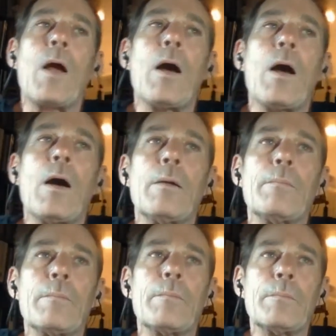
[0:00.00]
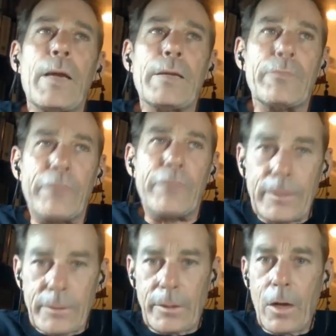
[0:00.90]
um,
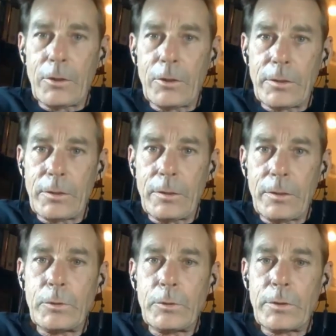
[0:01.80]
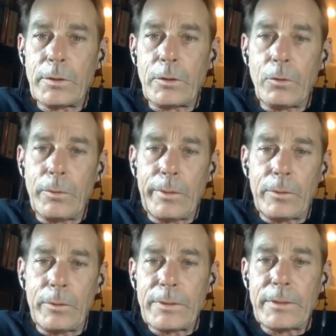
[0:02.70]
advancing consciousness which is
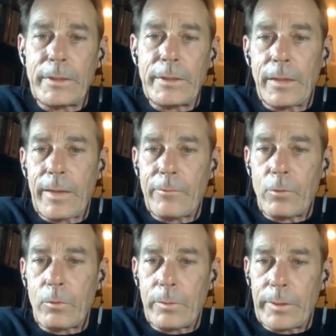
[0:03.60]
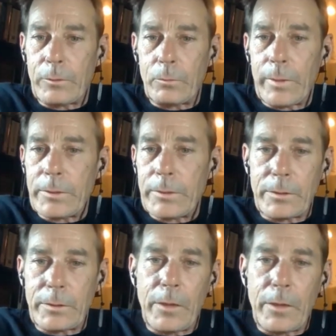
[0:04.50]
occurring on a seed level in the race
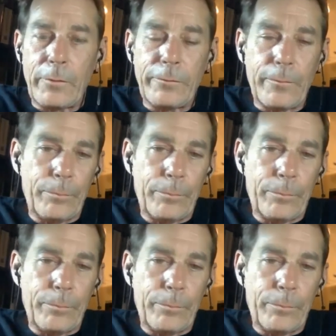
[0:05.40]
itself